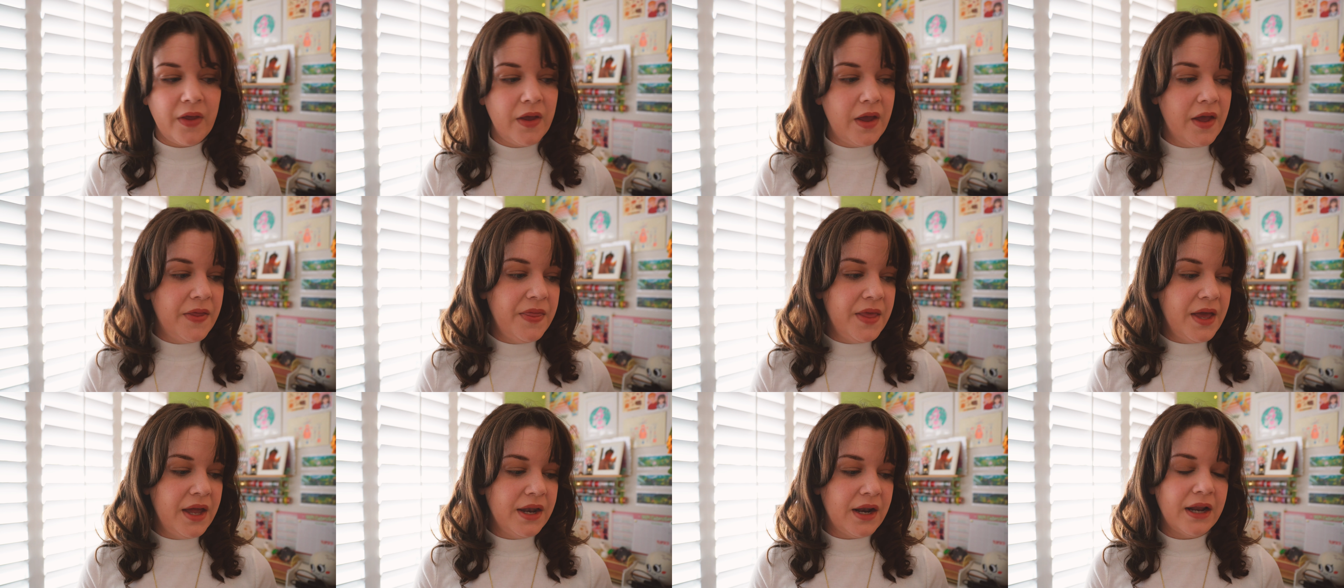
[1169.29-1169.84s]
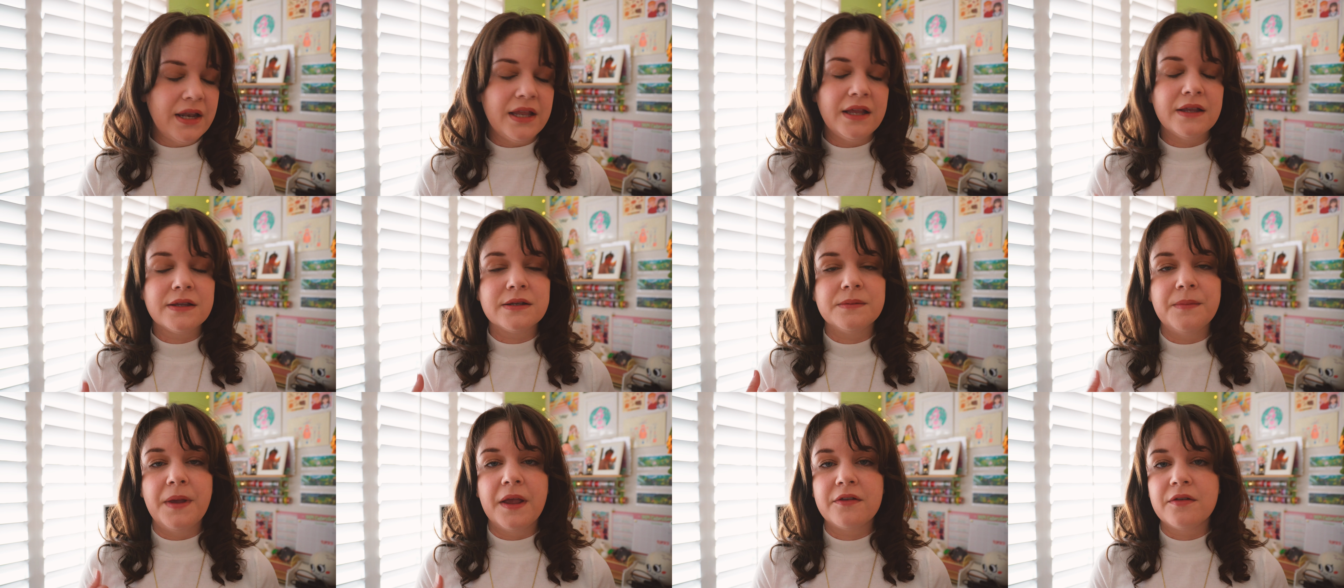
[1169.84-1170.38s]
And then I
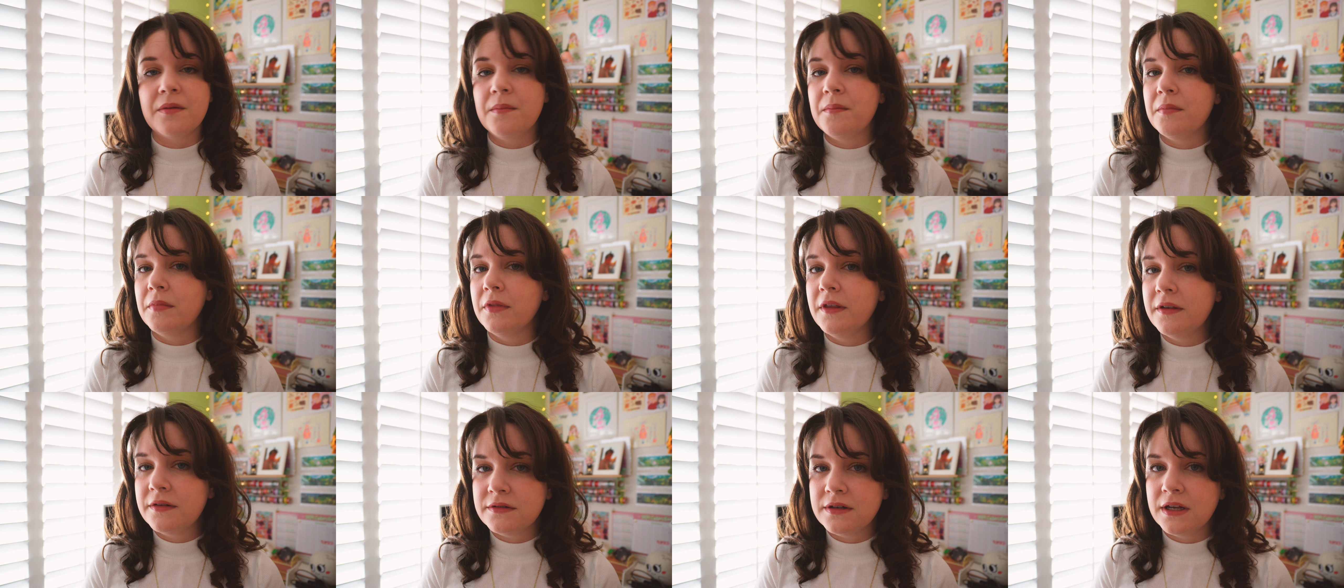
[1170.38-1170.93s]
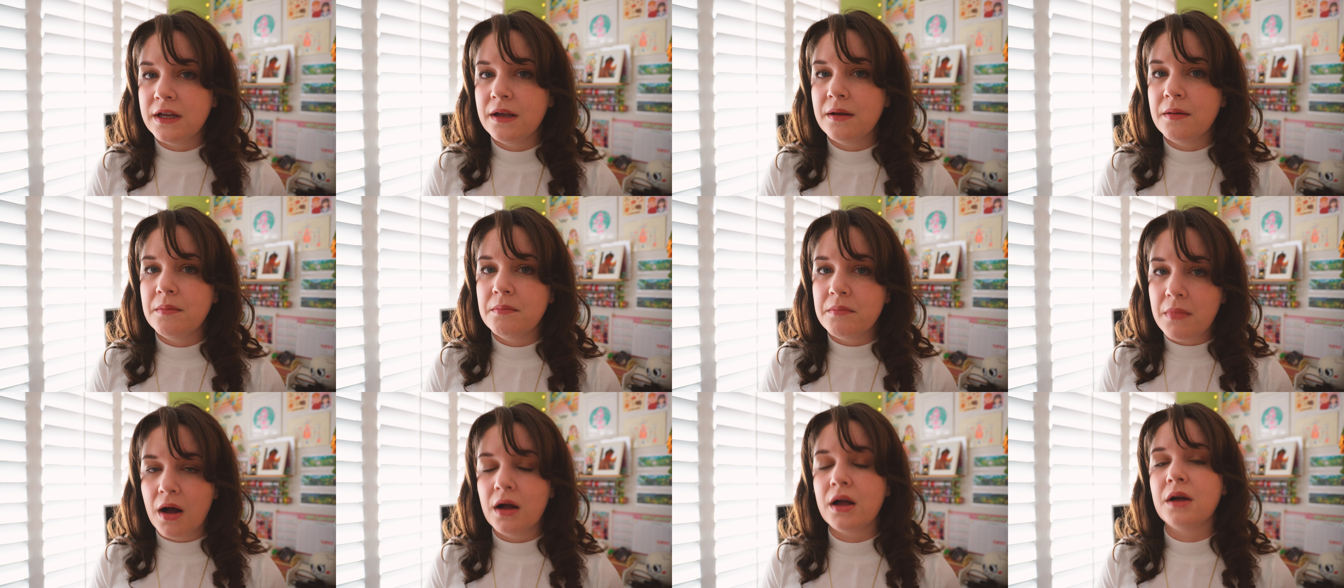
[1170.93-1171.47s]
need to make some listing
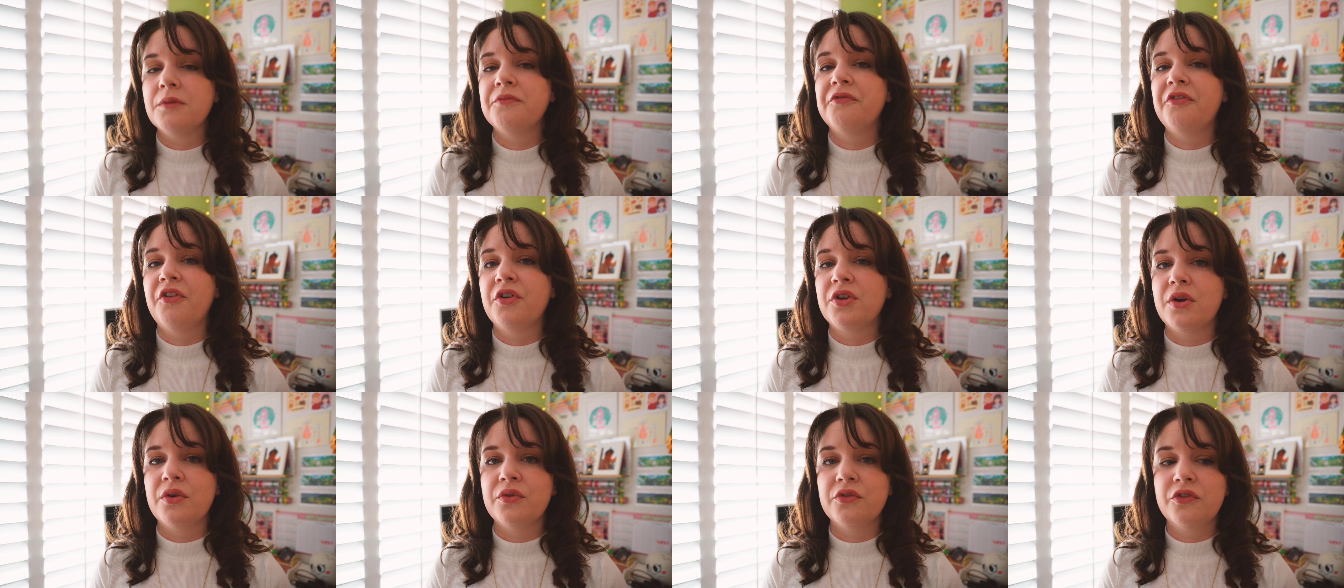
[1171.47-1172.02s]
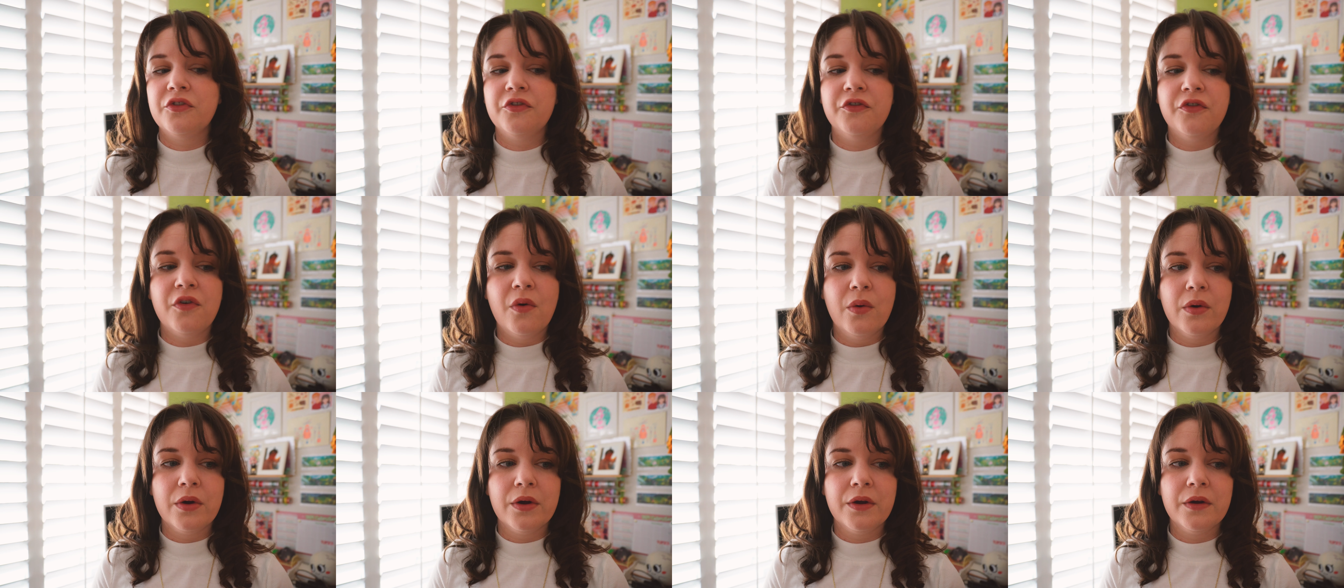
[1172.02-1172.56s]
mock-up photos
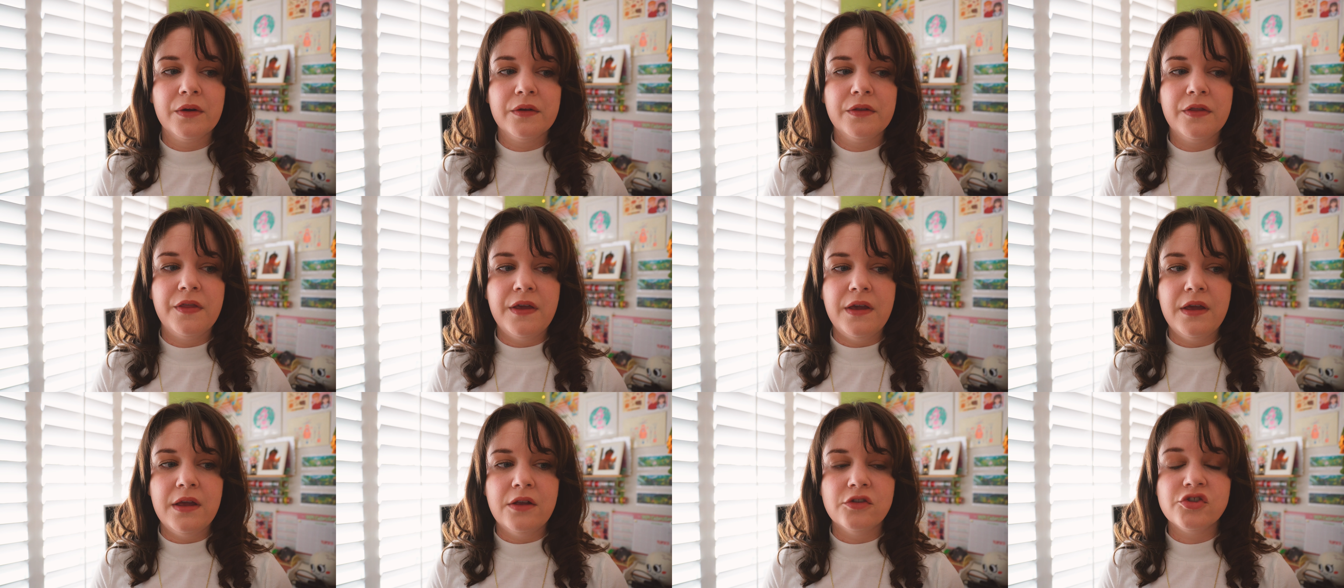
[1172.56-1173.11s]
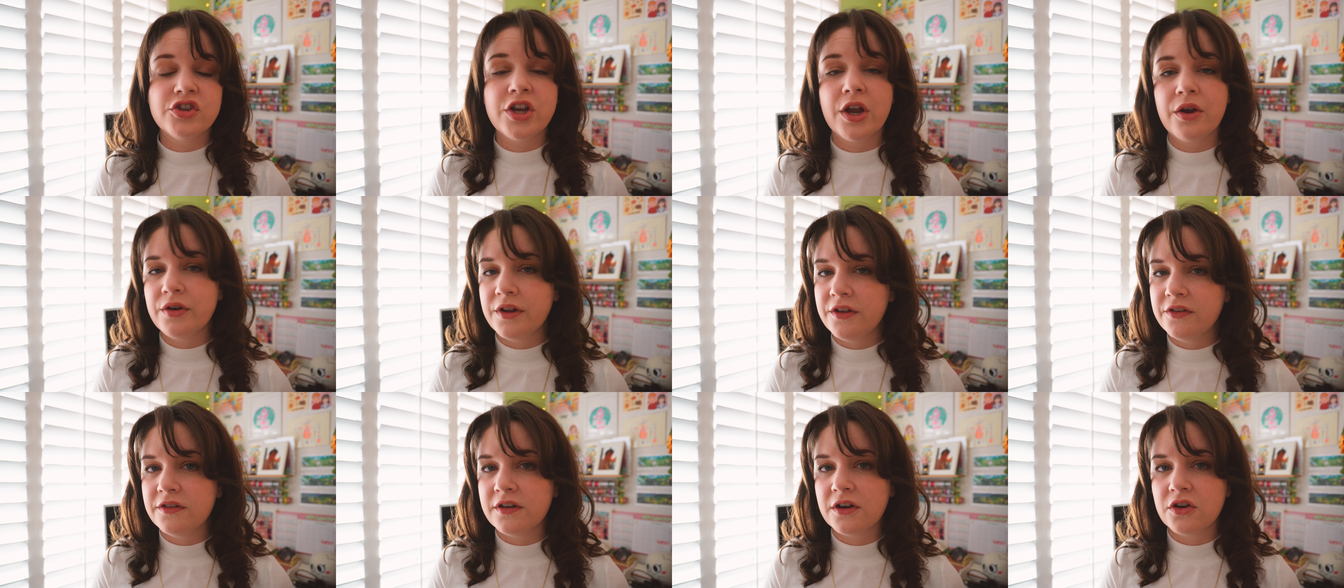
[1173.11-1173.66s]
for the
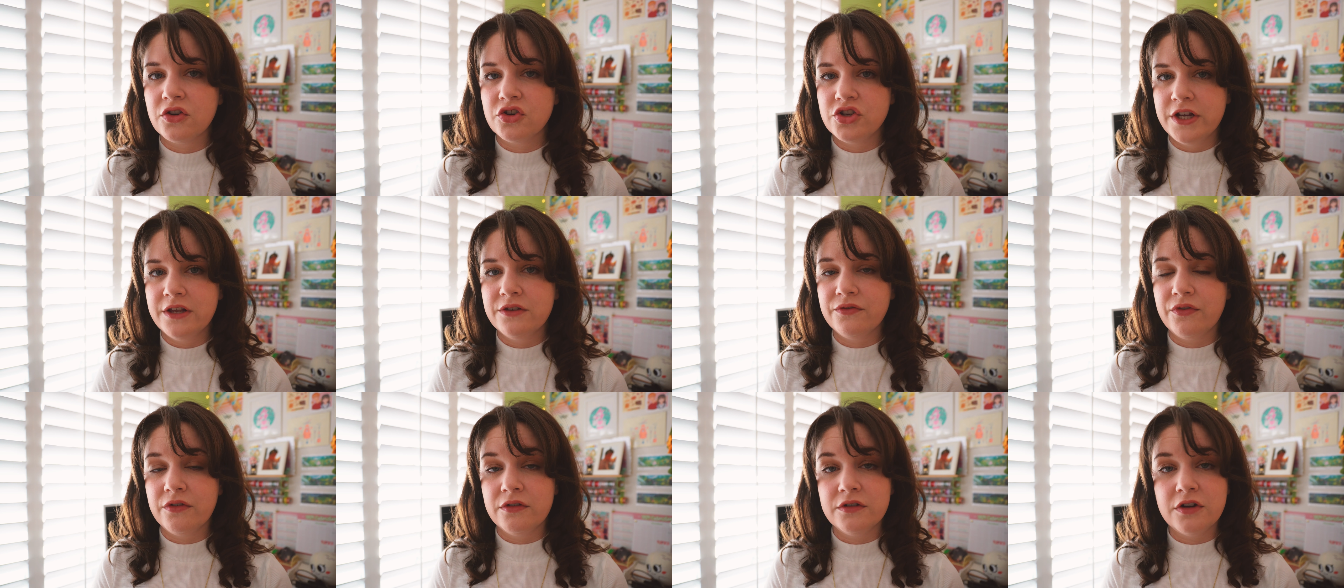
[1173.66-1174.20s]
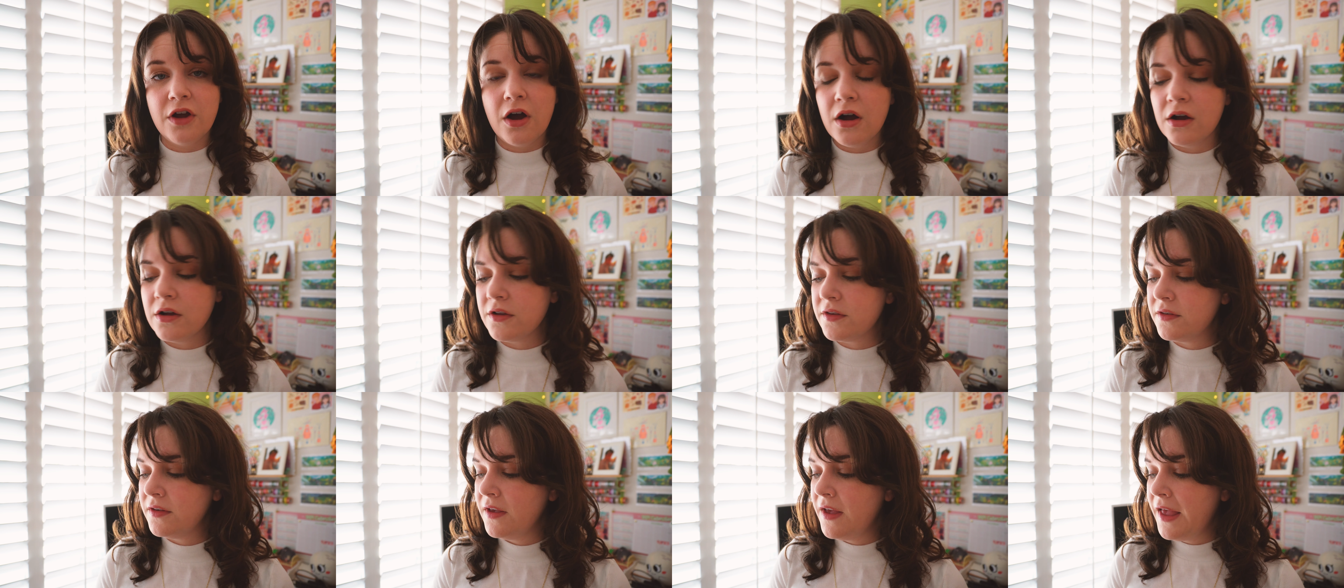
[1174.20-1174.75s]
charity sticker sheets for the
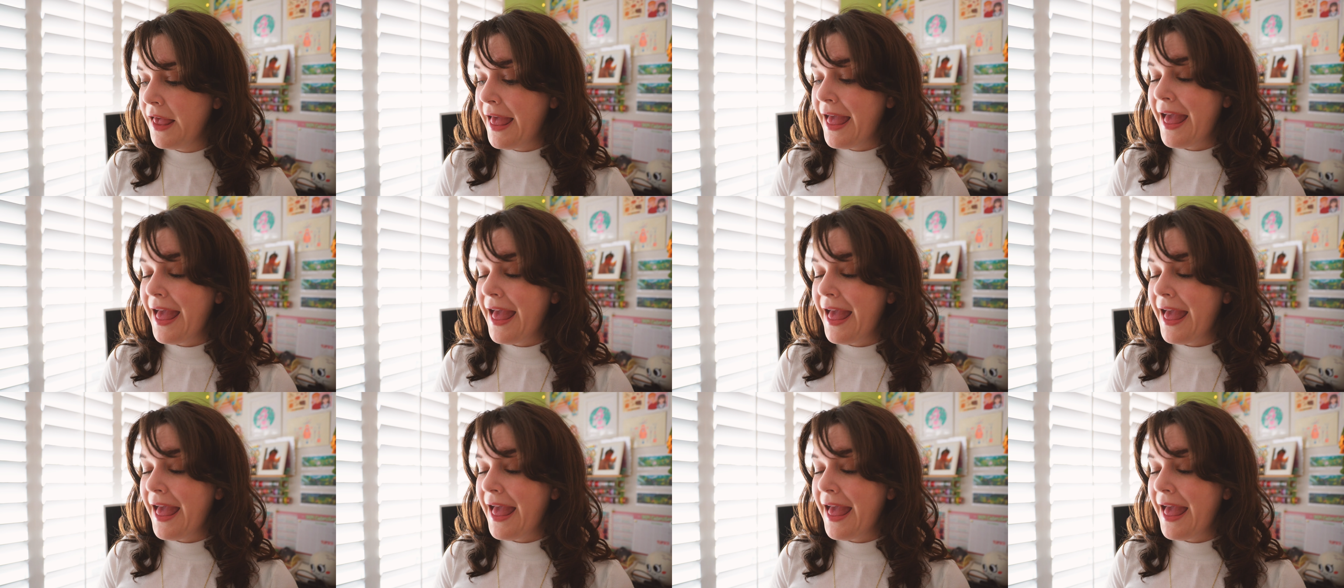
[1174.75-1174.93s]
dogs.